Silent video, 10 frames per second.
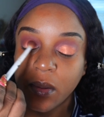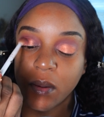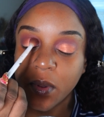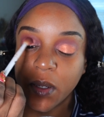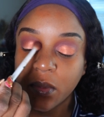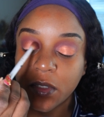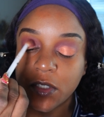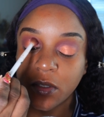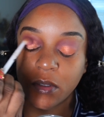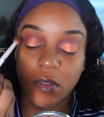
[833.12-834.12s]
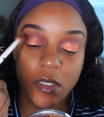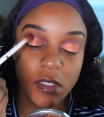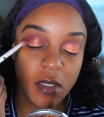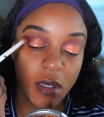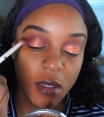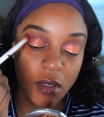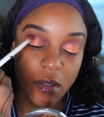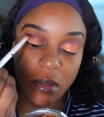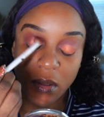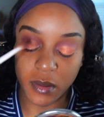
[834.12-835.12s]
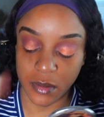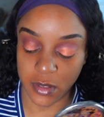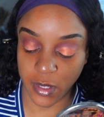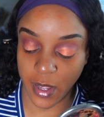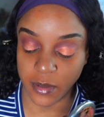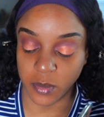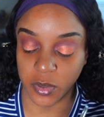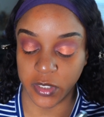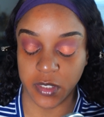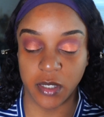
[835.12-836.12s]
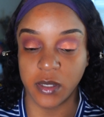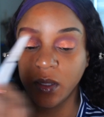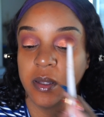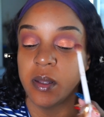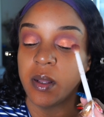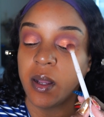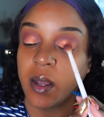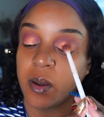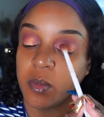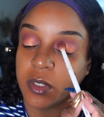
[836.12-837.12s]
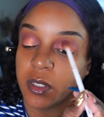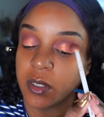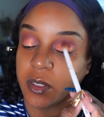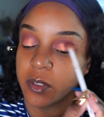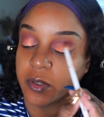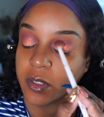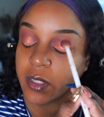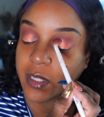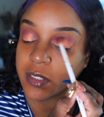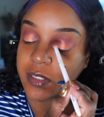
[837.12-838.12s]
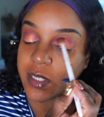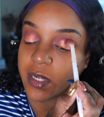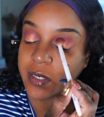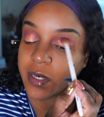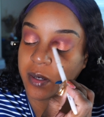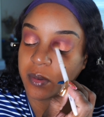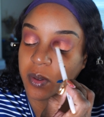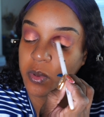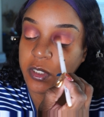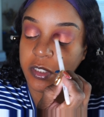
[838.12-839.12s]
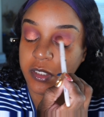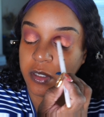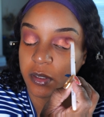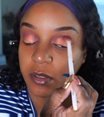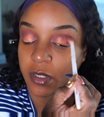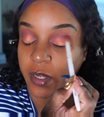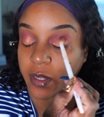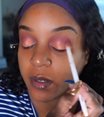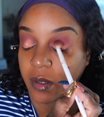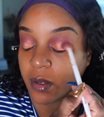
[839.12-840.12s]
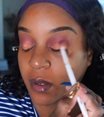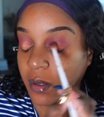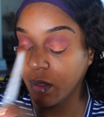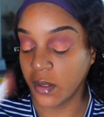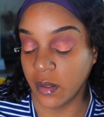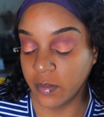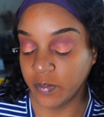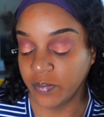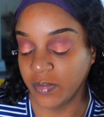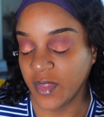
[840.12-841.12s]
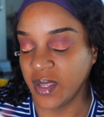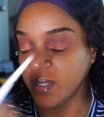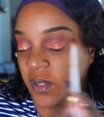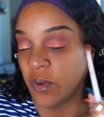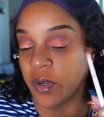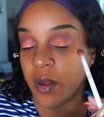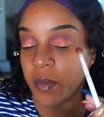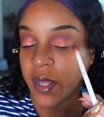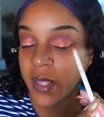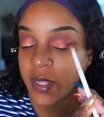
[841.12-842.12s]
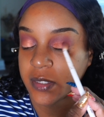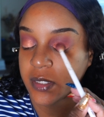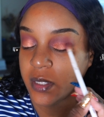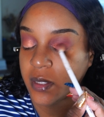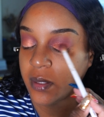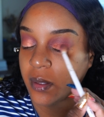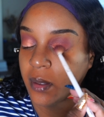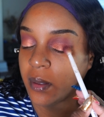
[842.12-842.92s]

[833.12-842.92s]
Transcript: Go back with your crease color, kind of blend it. I don't want the glitter to like stand out. I want it to look like it's on there by accident.